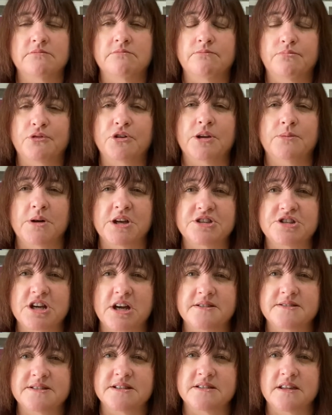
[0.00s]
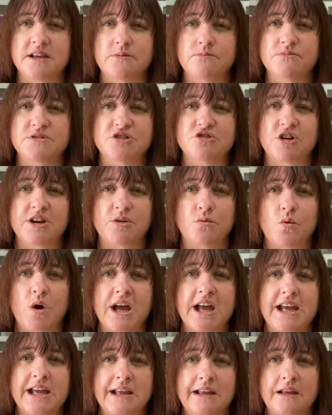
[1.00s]
pretty much answer them straight
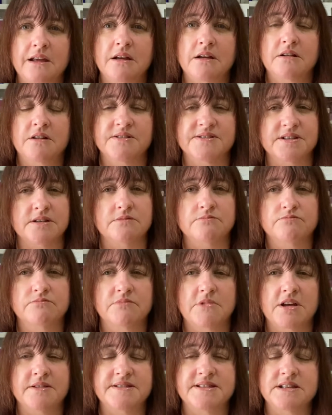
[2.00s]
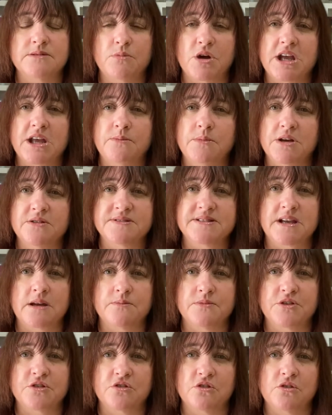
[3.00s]
away, because I see my emails
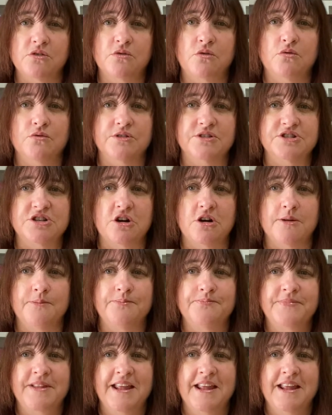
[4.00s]
come through all the time.